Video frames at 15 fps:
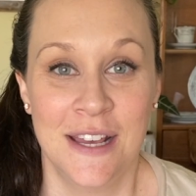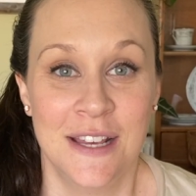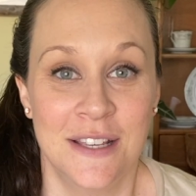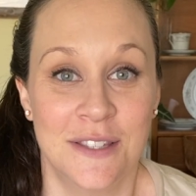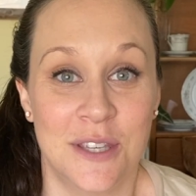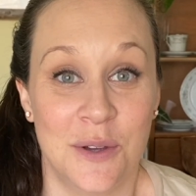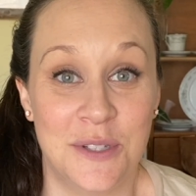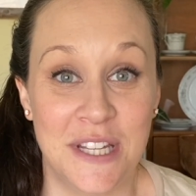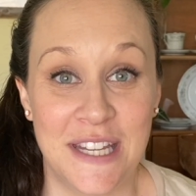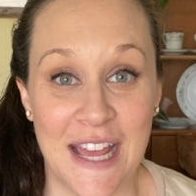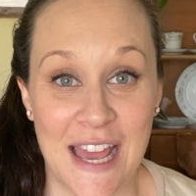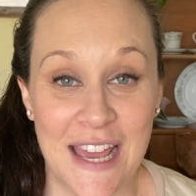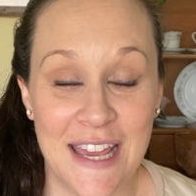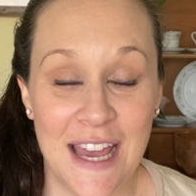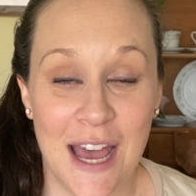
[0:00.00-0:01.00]
So
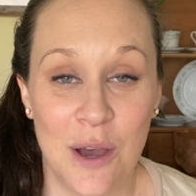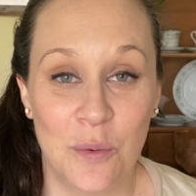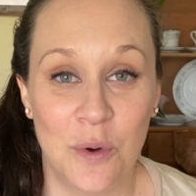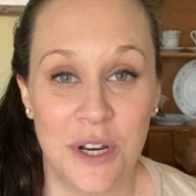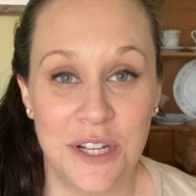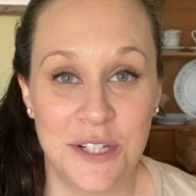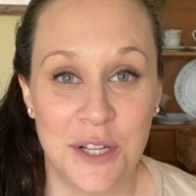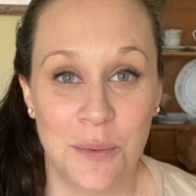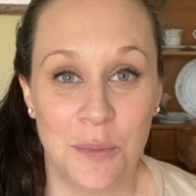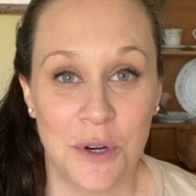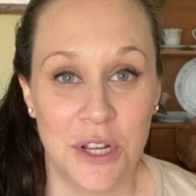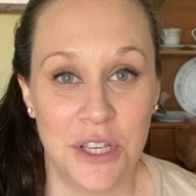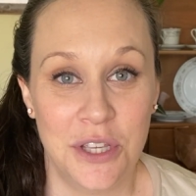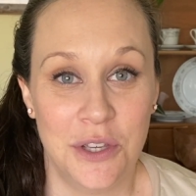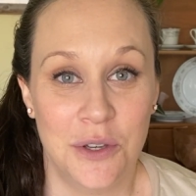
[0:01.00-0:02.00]
today I wanted to
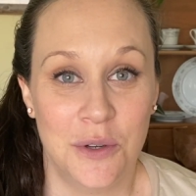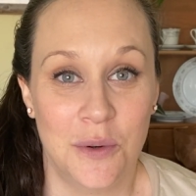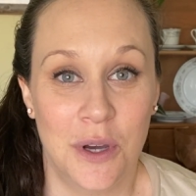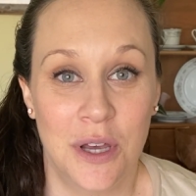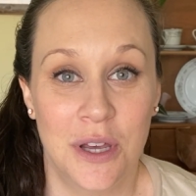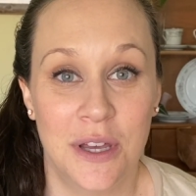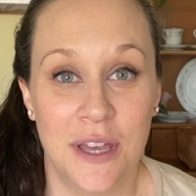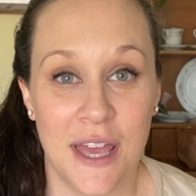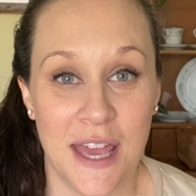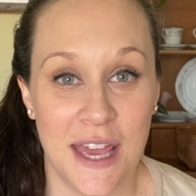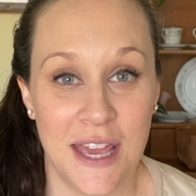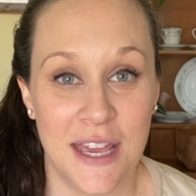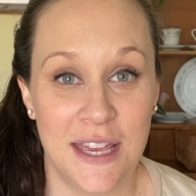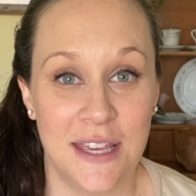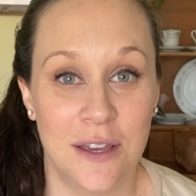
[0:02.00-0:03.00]
bring you
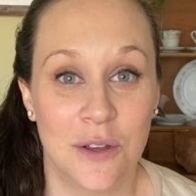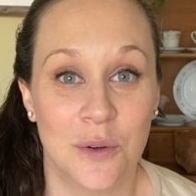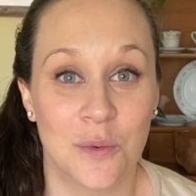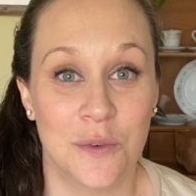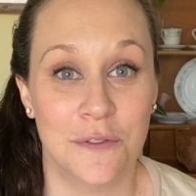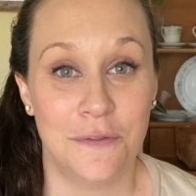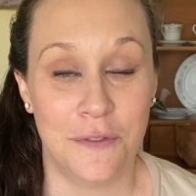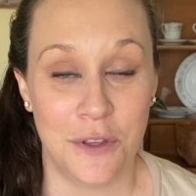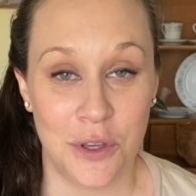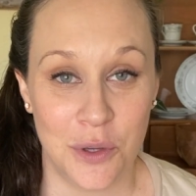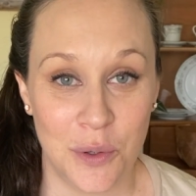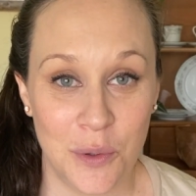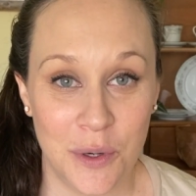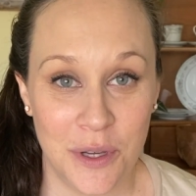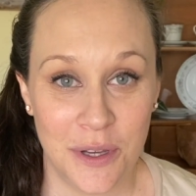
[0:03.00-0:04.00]
a
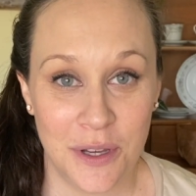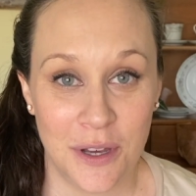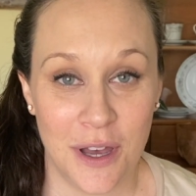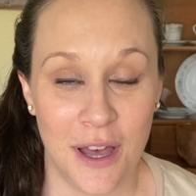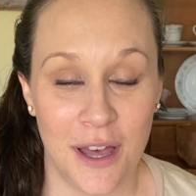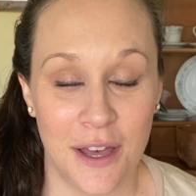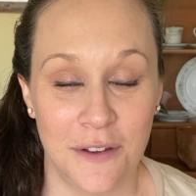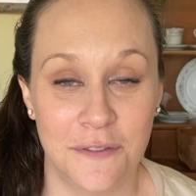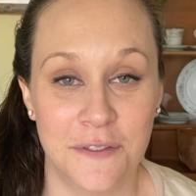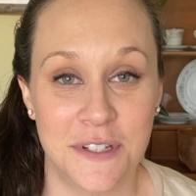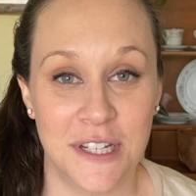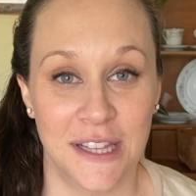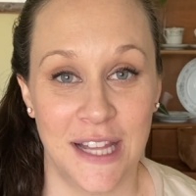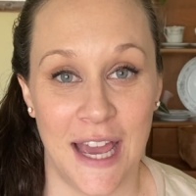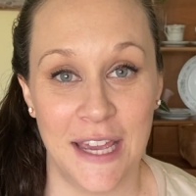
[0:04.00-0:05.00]
review of
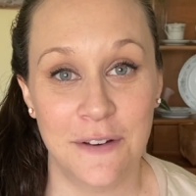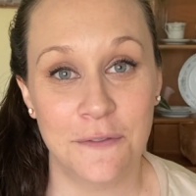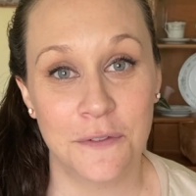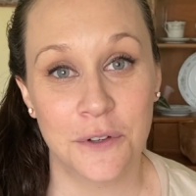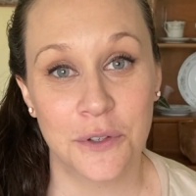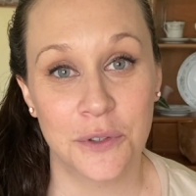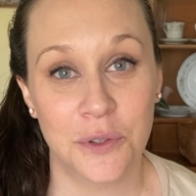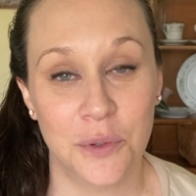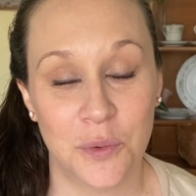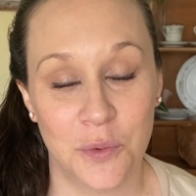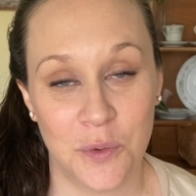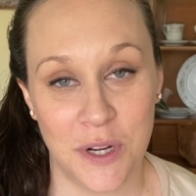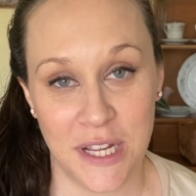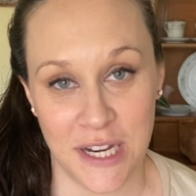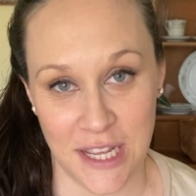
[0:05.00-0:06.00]
Delightful
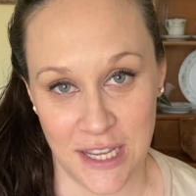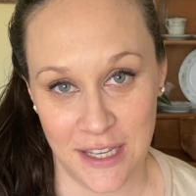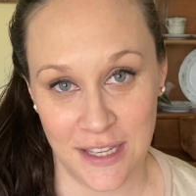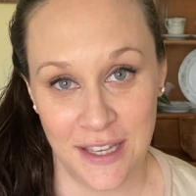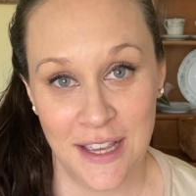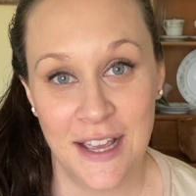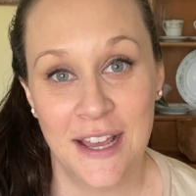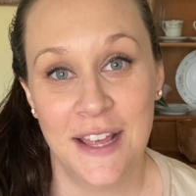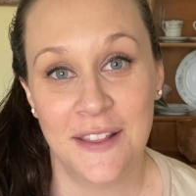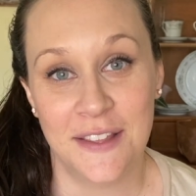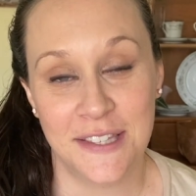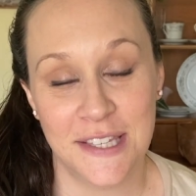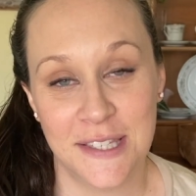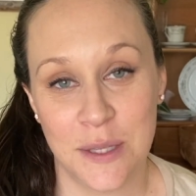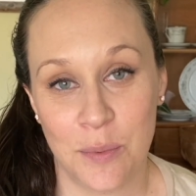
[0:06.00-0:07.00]
Reading.
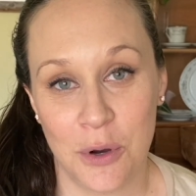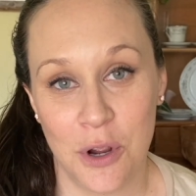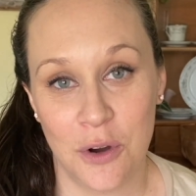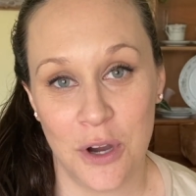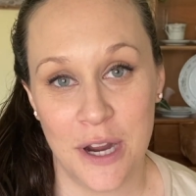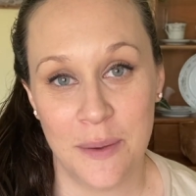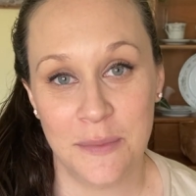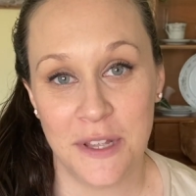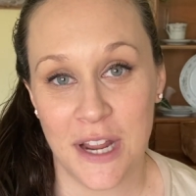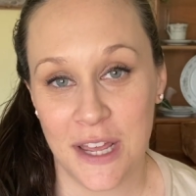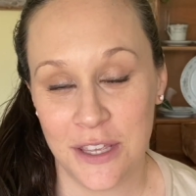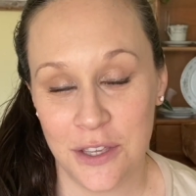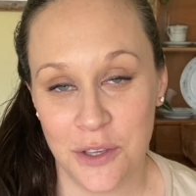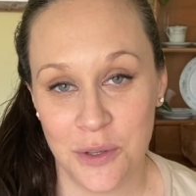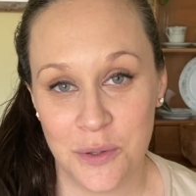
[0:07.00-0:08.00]
This is the program that I
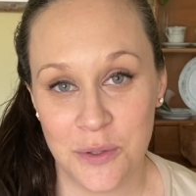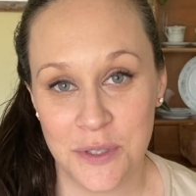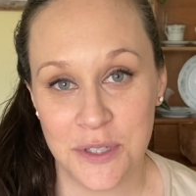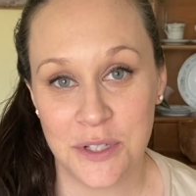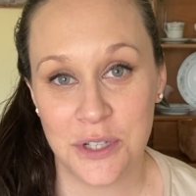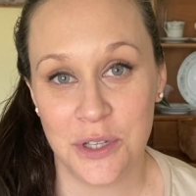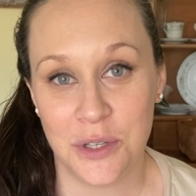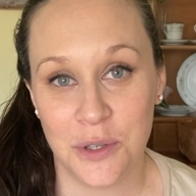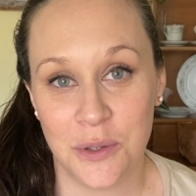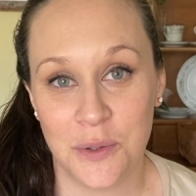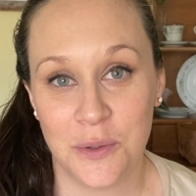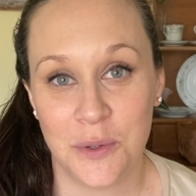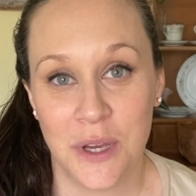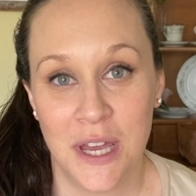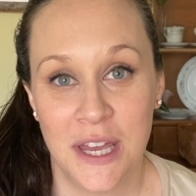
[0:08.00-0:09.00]
use
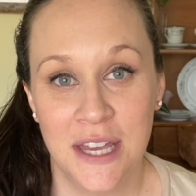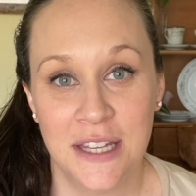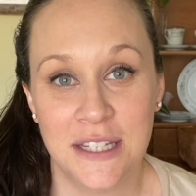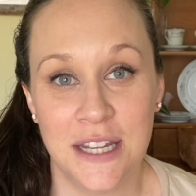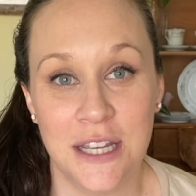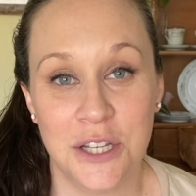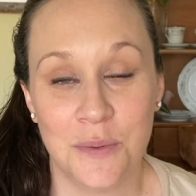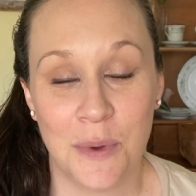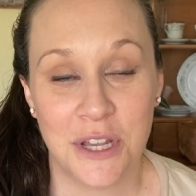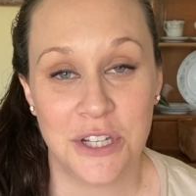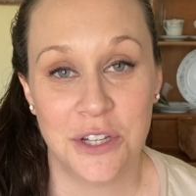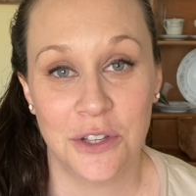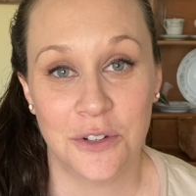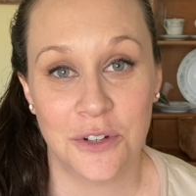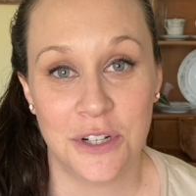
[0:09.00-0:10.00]
to teach my
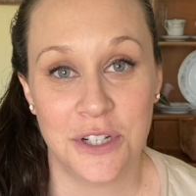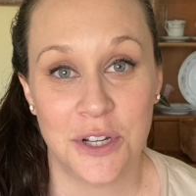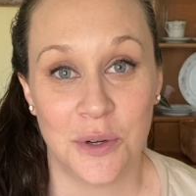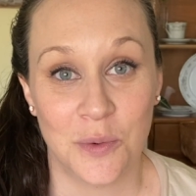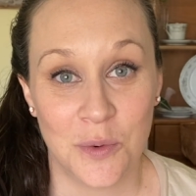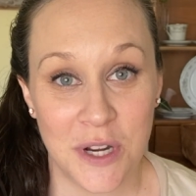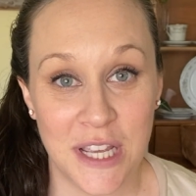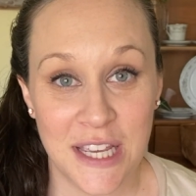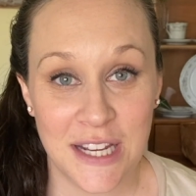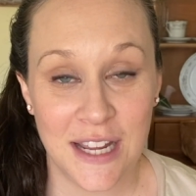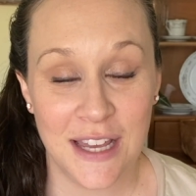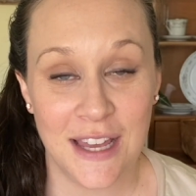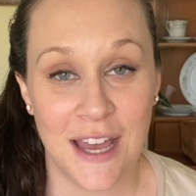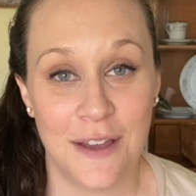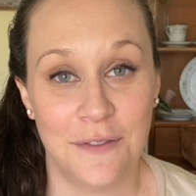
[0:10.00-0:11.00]
children to read.
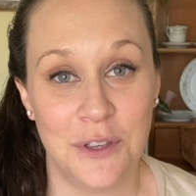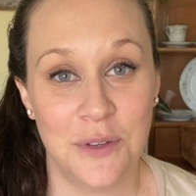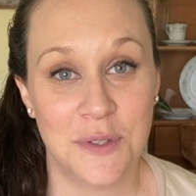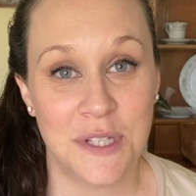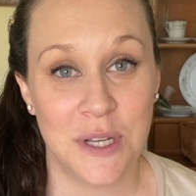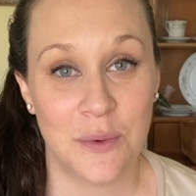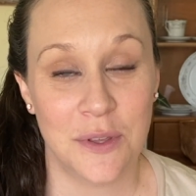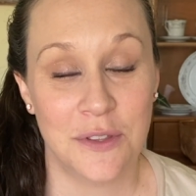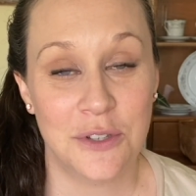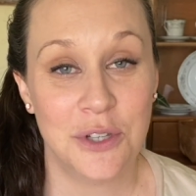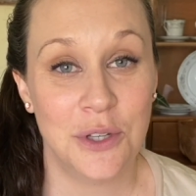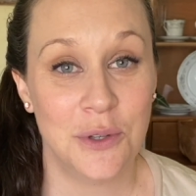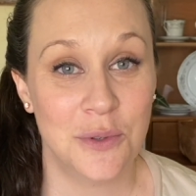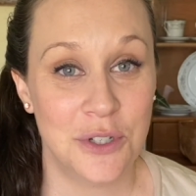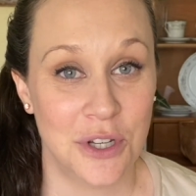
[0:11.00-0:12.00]
I've used it with
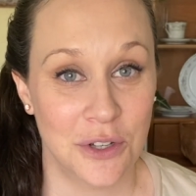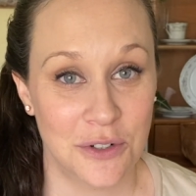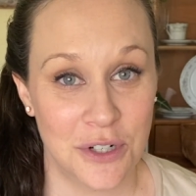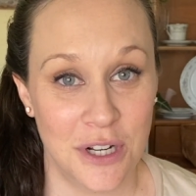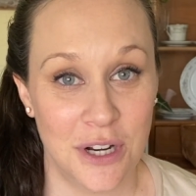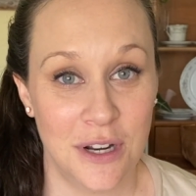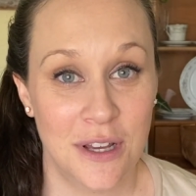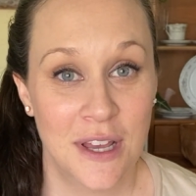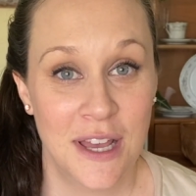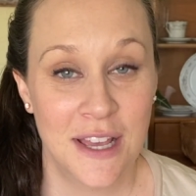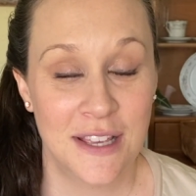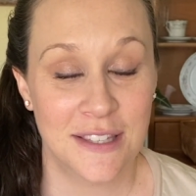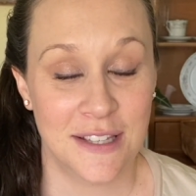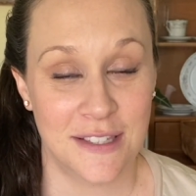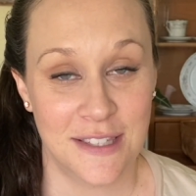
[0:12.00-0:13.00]
2 children
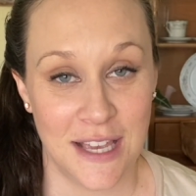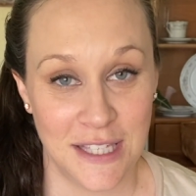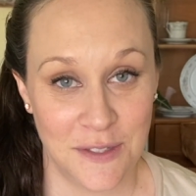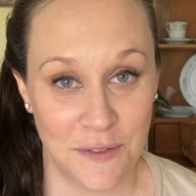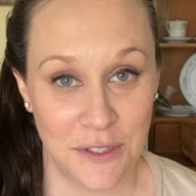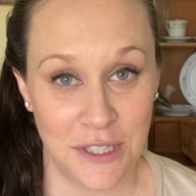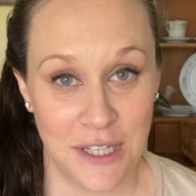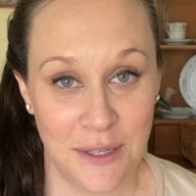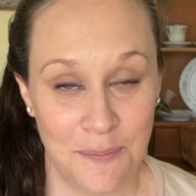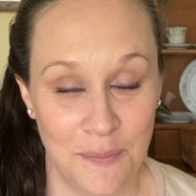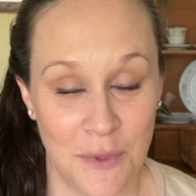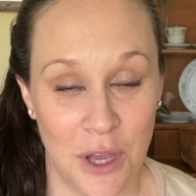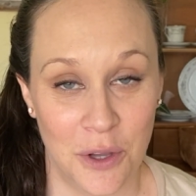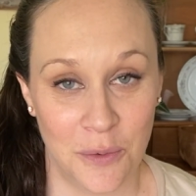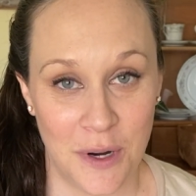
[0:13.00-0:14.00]
successfully
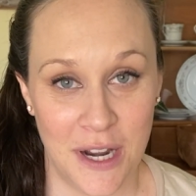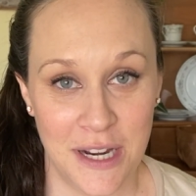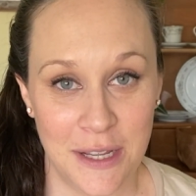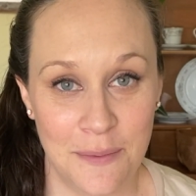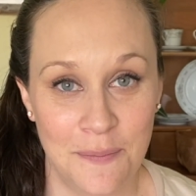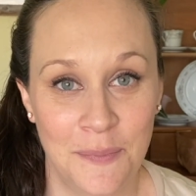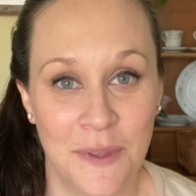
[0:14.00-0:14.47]
already.